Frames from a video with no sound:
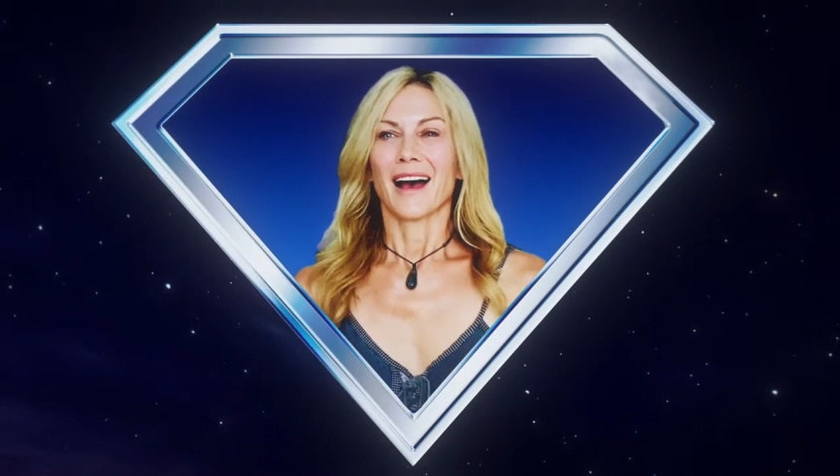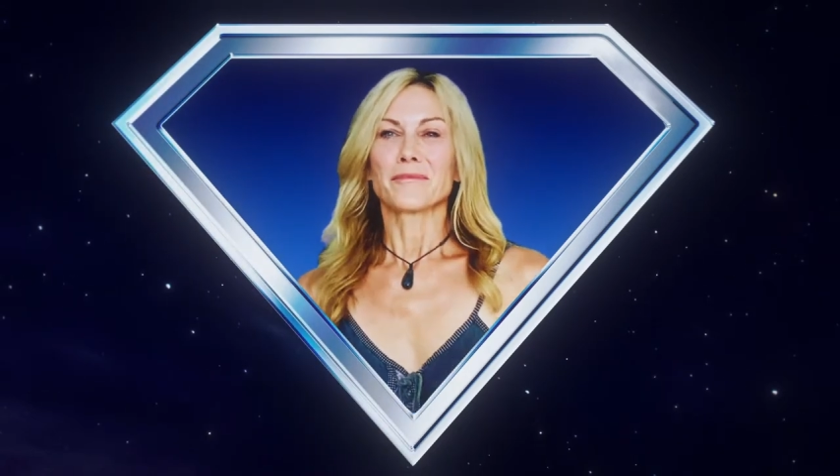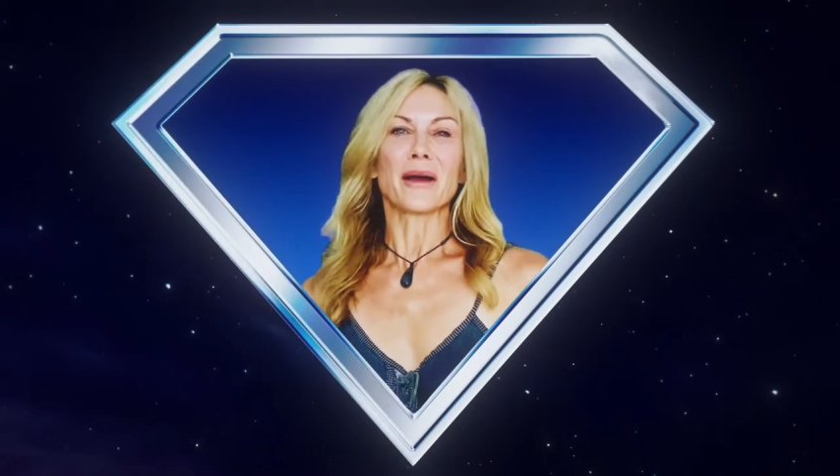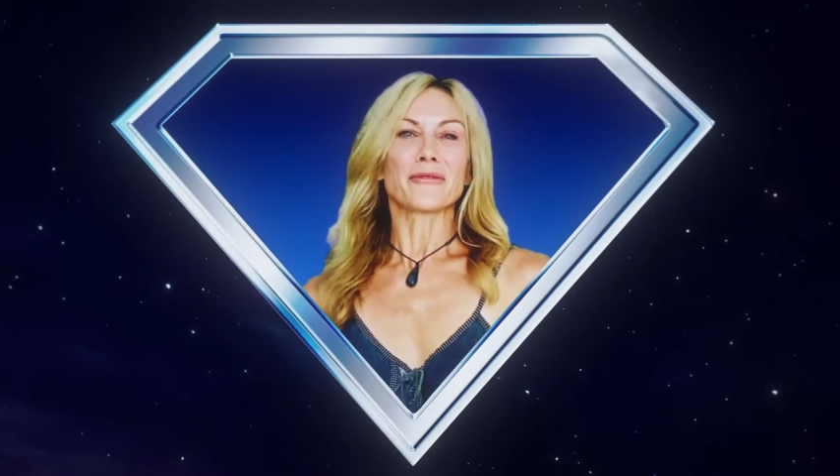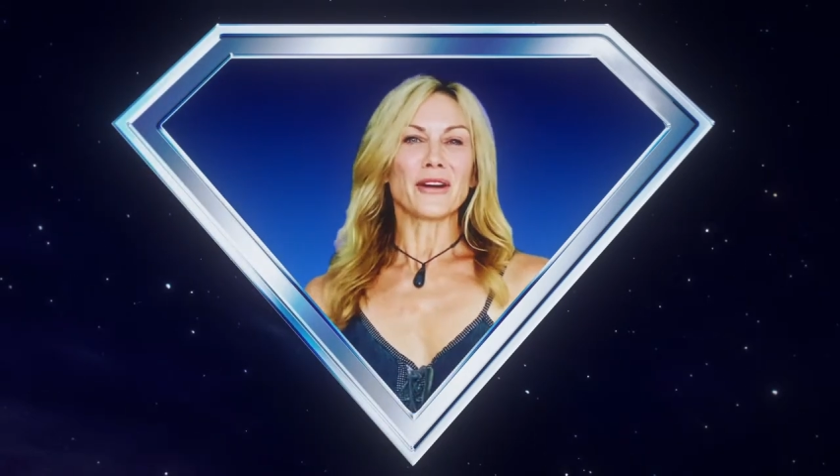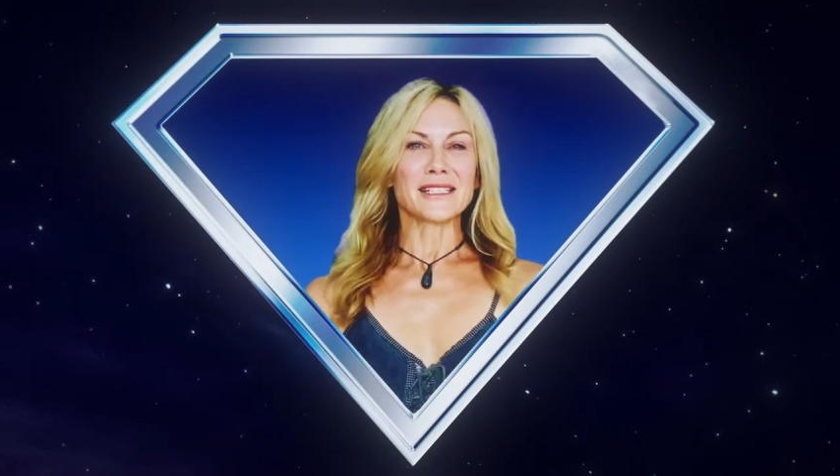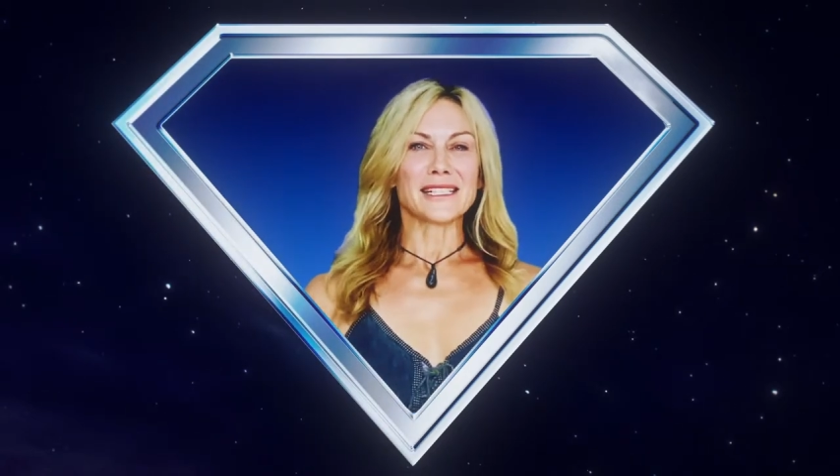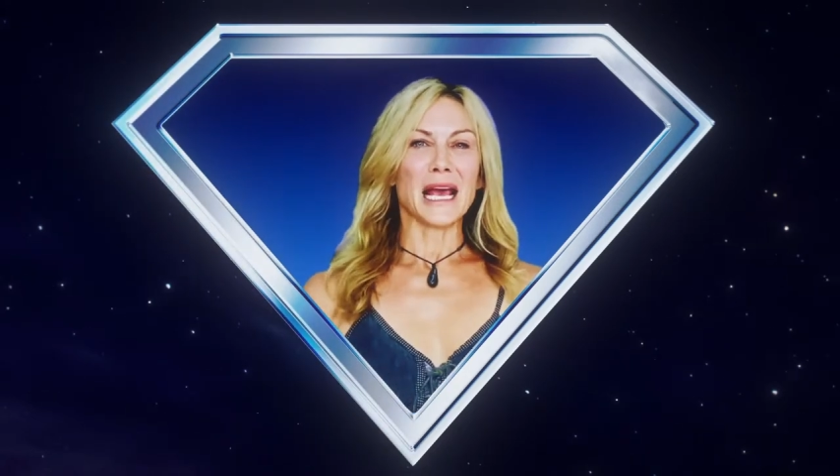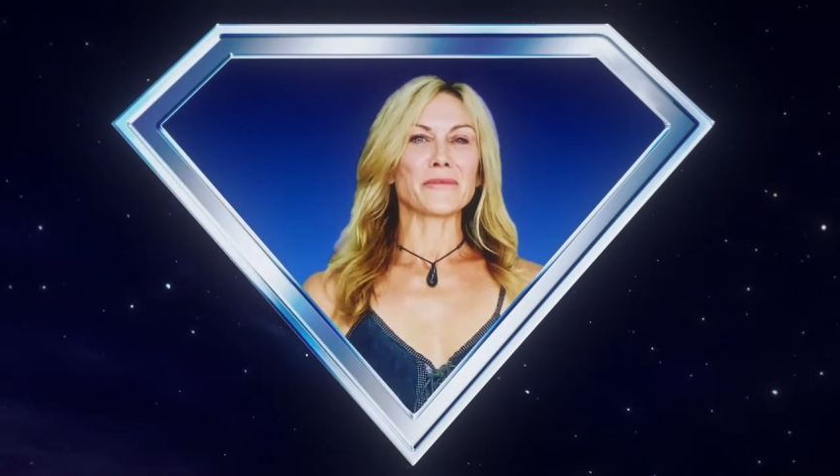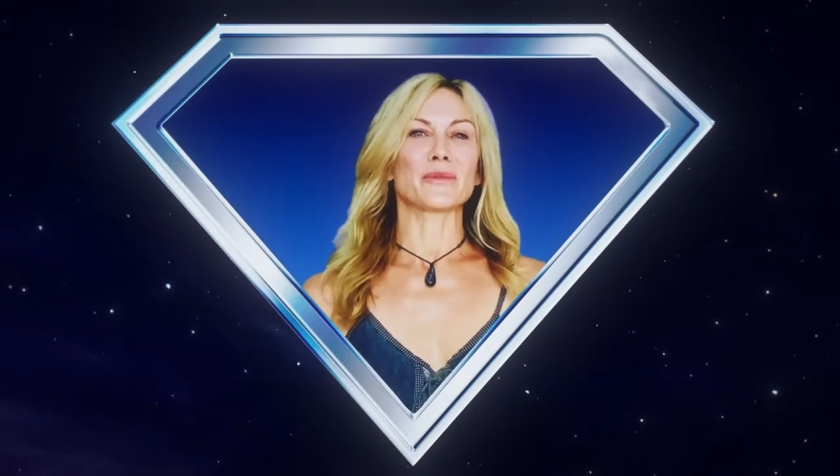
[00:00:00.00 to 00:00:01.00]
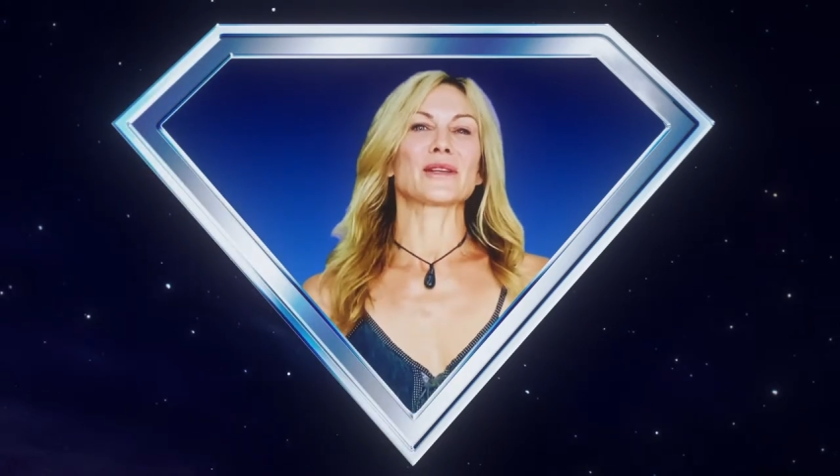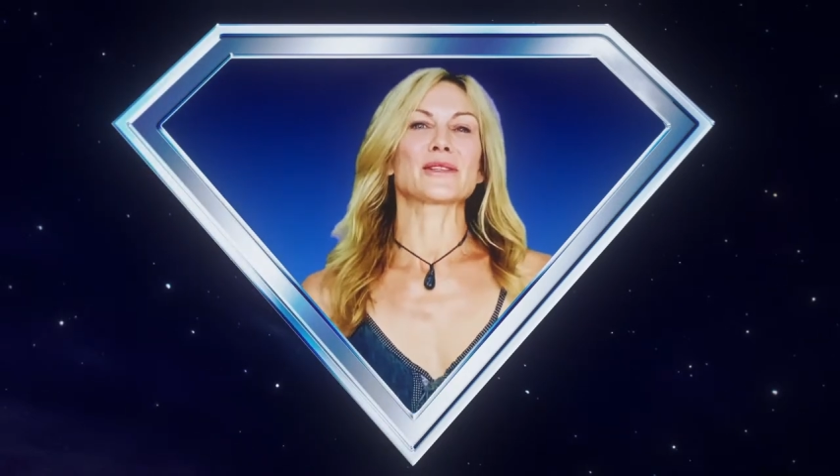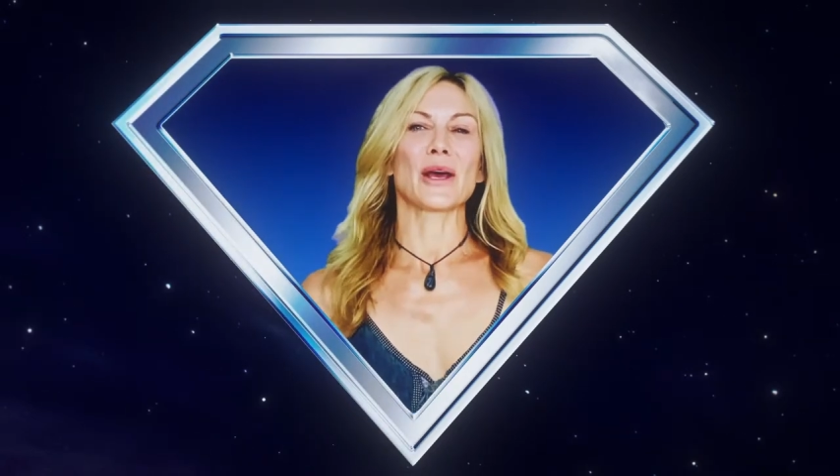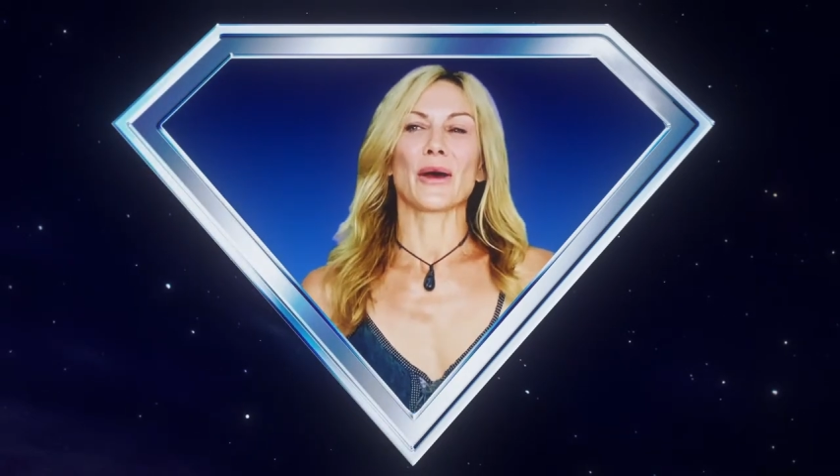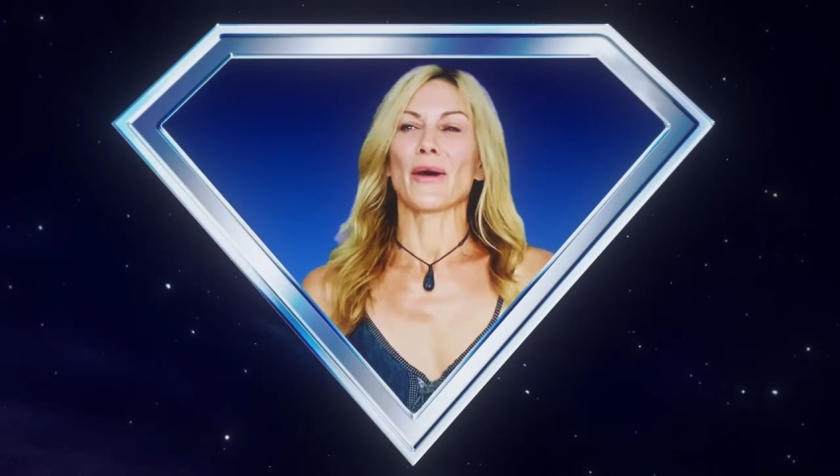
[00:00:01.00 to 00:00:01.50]
My friend Sam
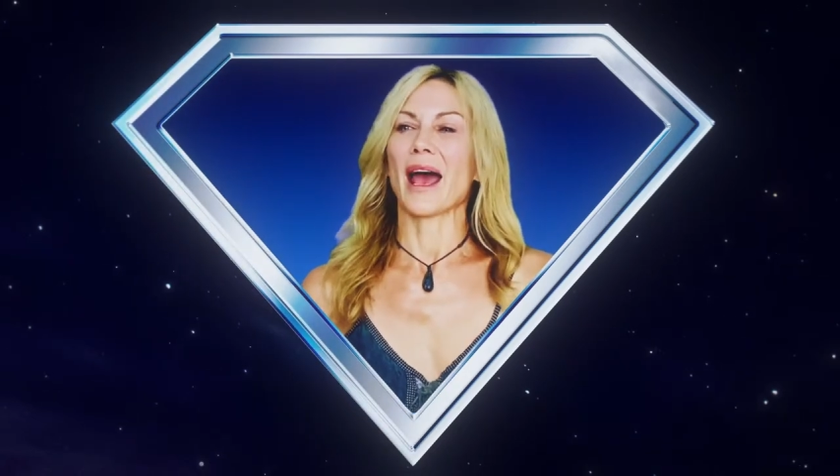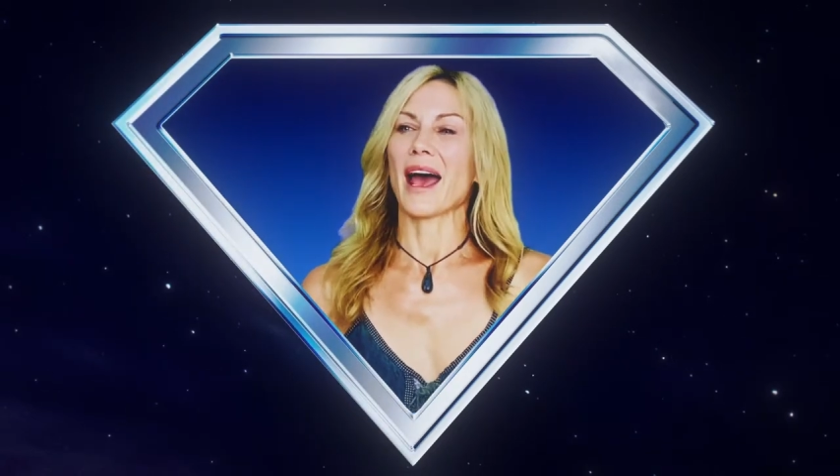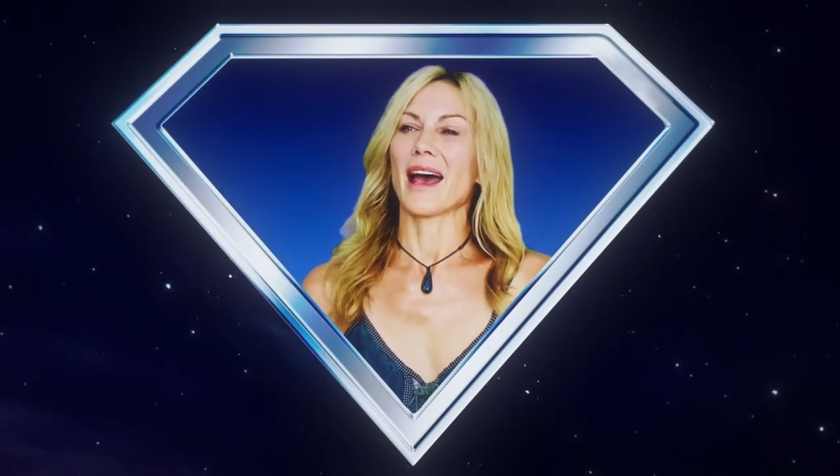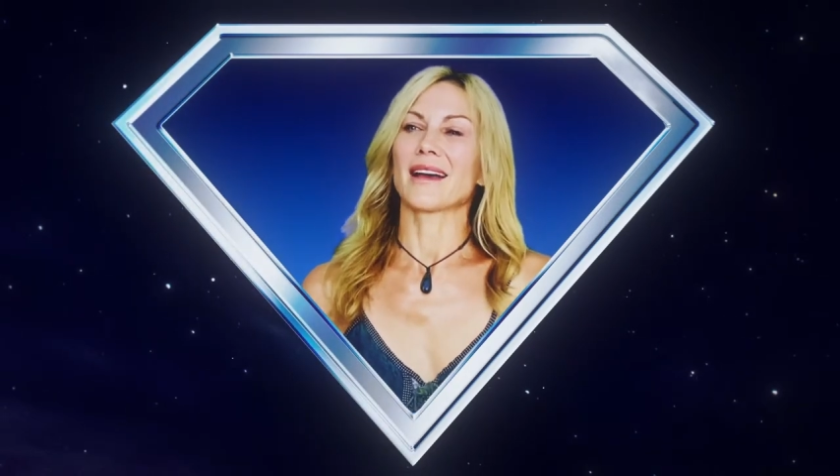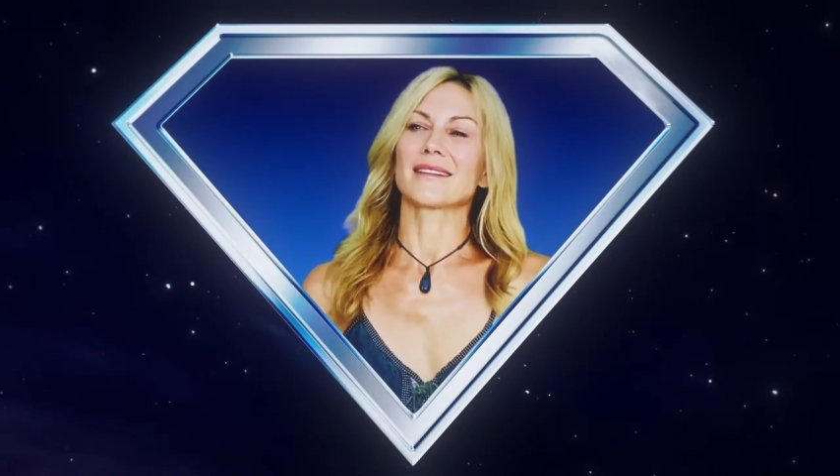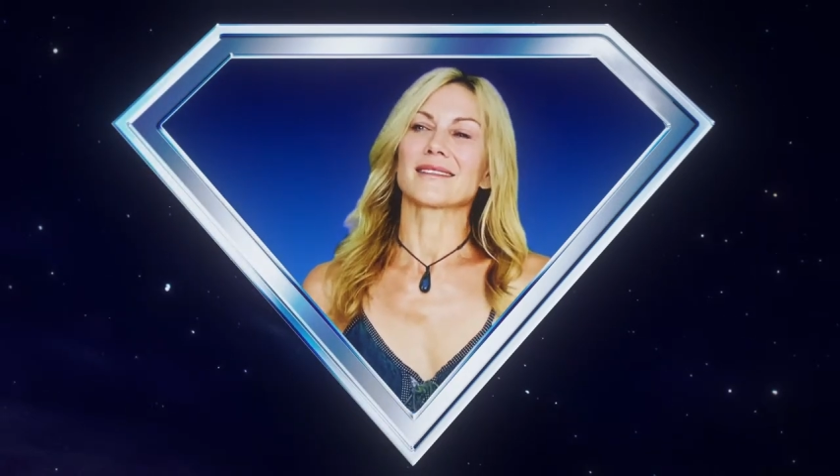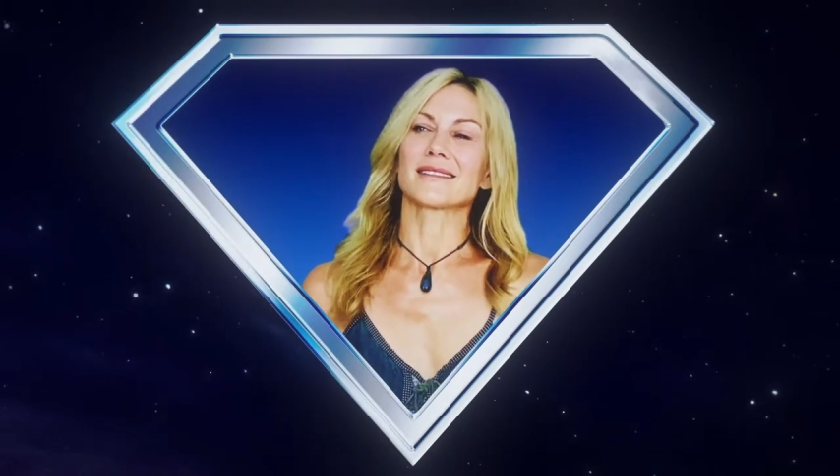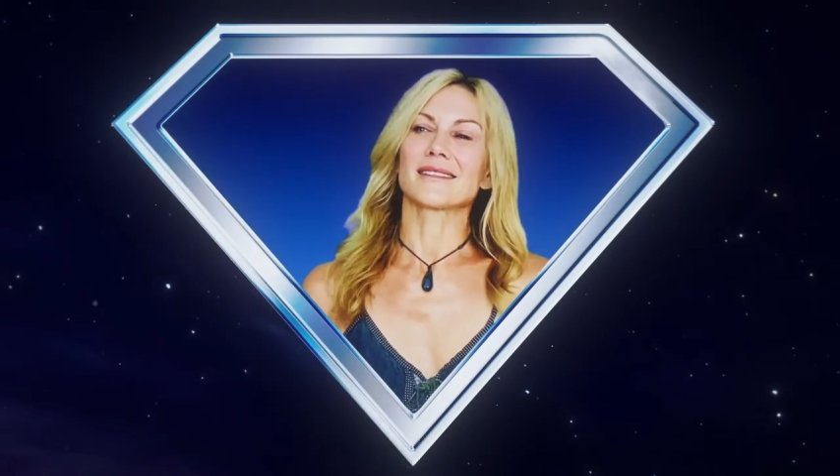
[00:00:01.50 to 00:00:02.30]
Rizzo has